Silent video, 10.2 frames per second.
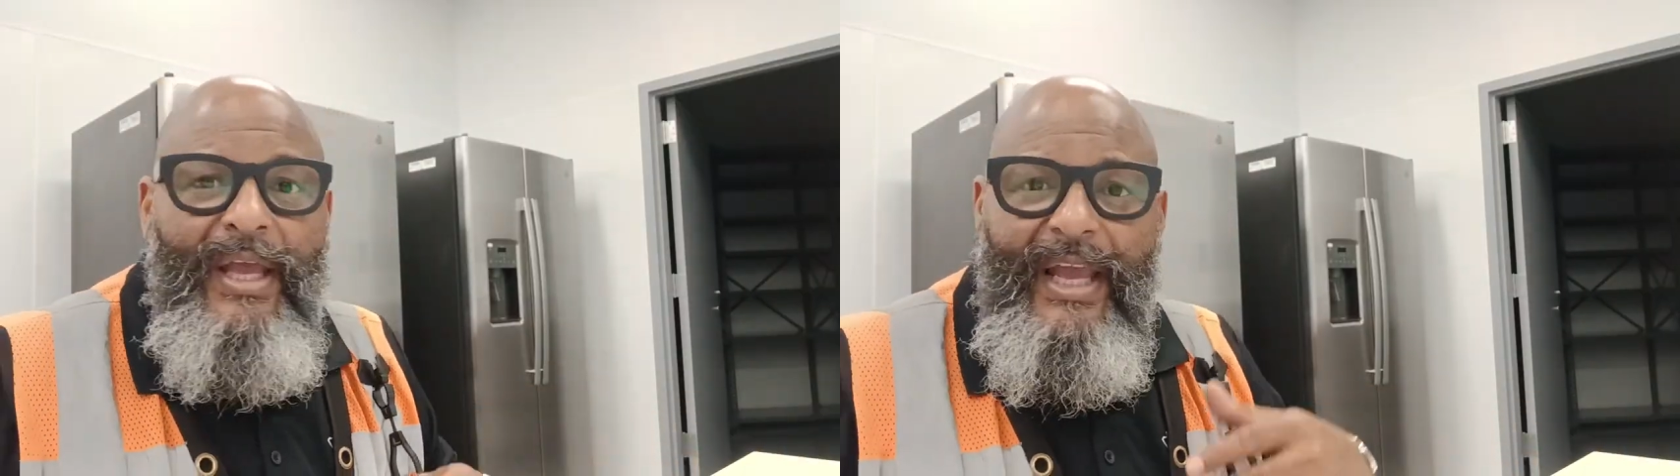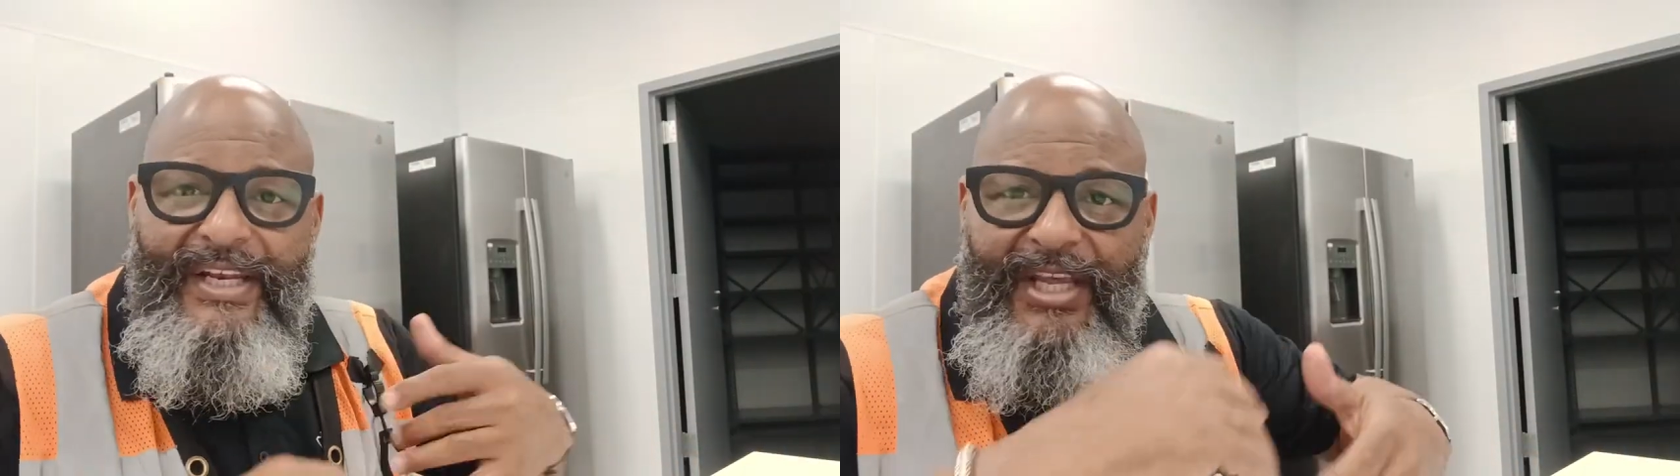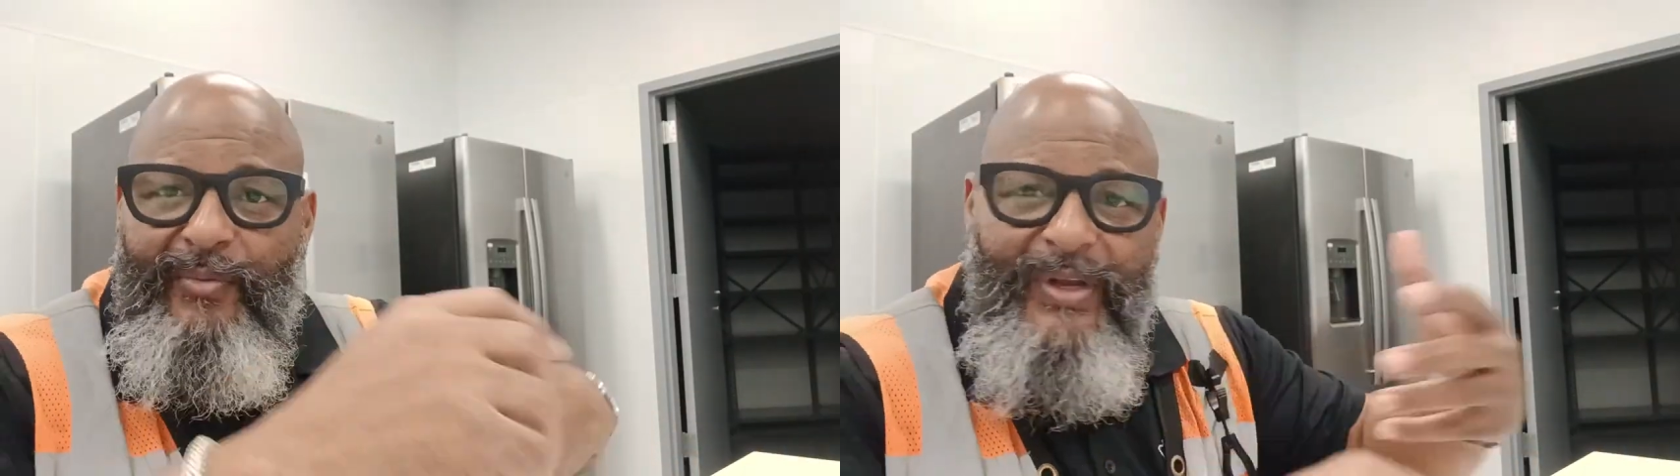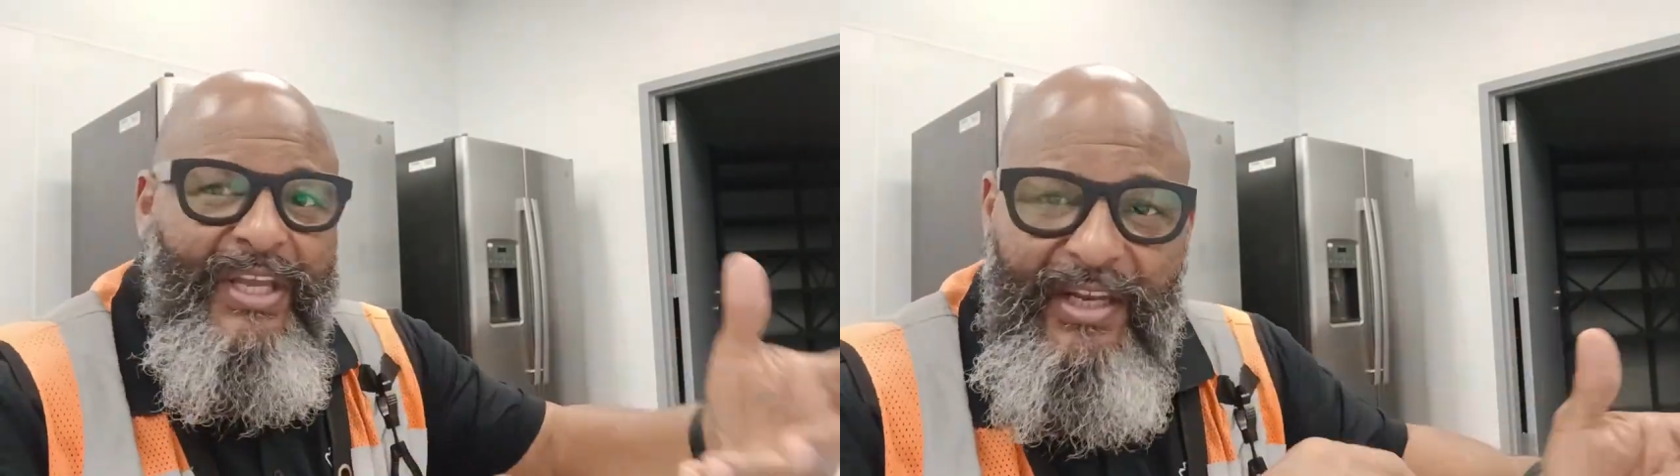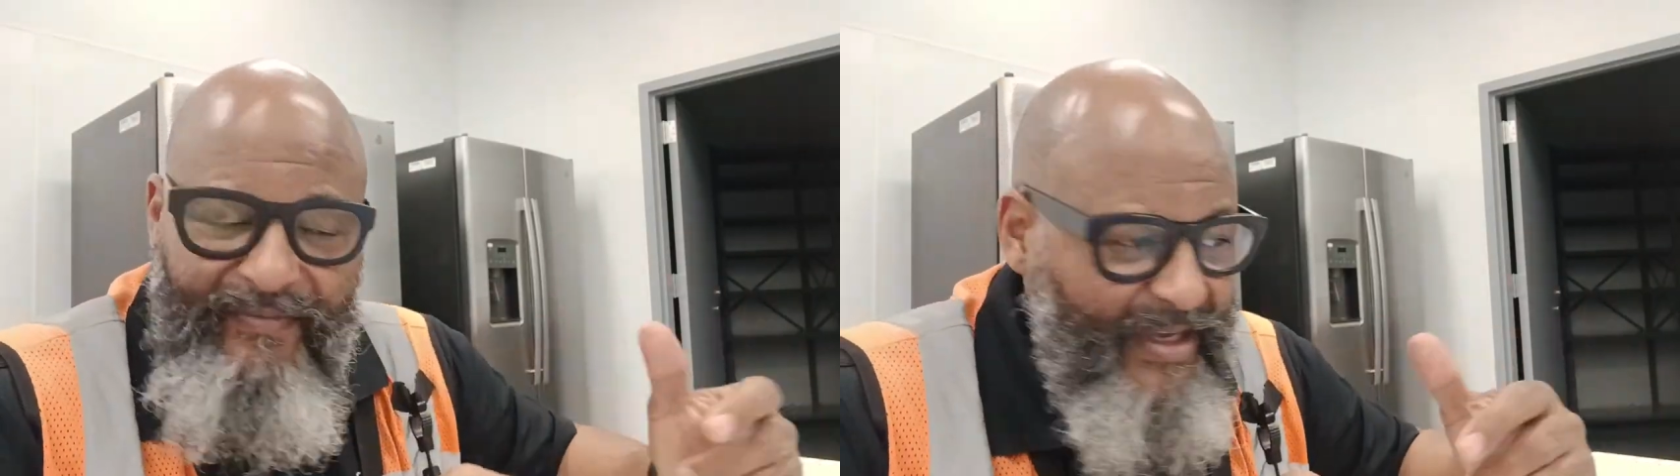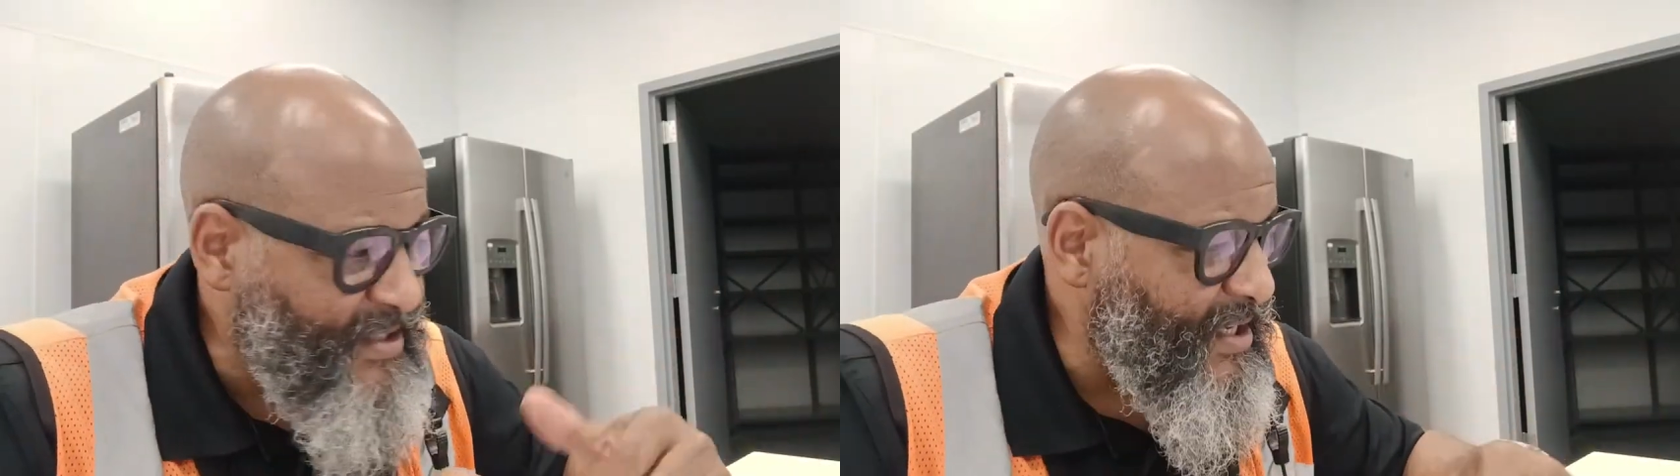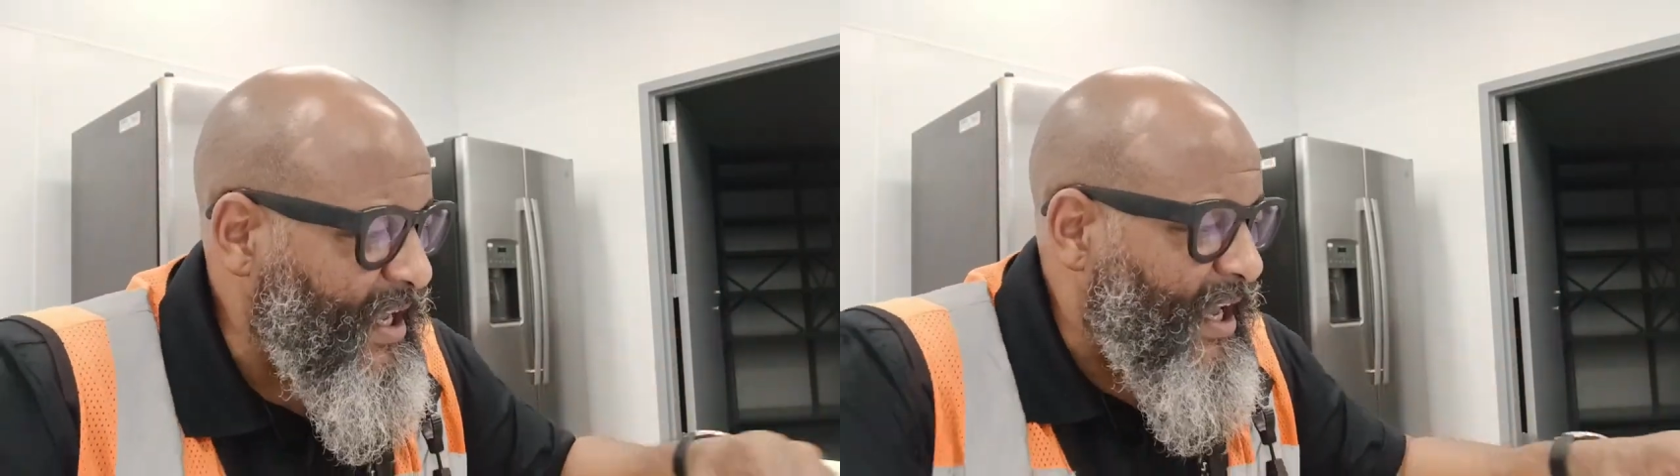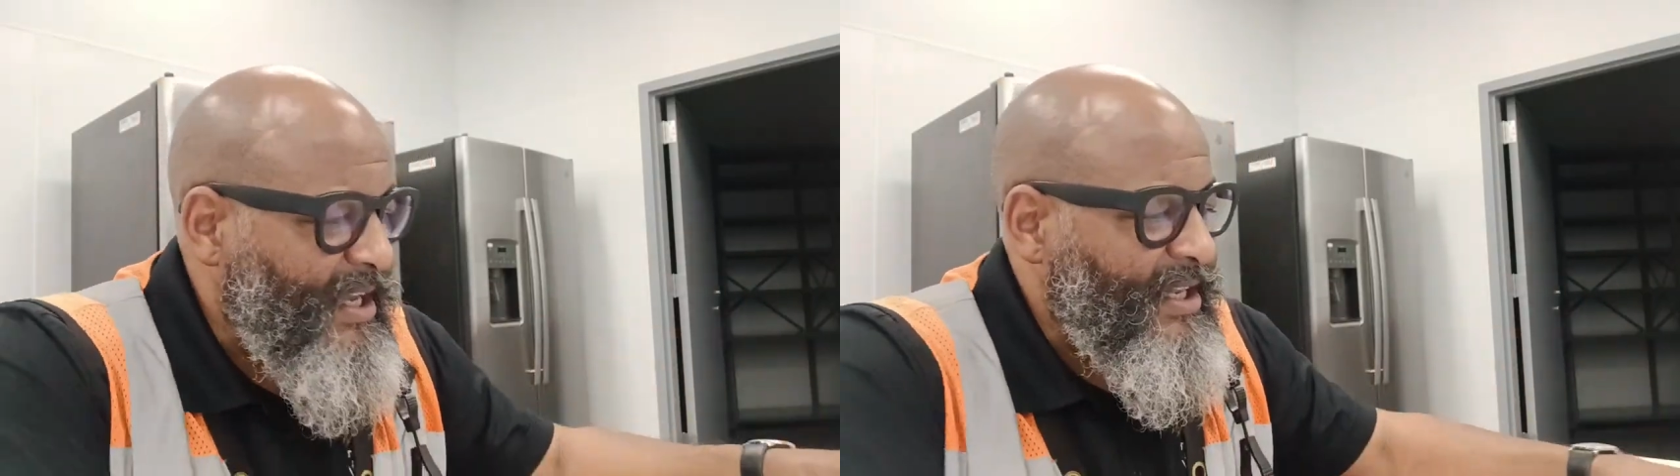and then we can investigate,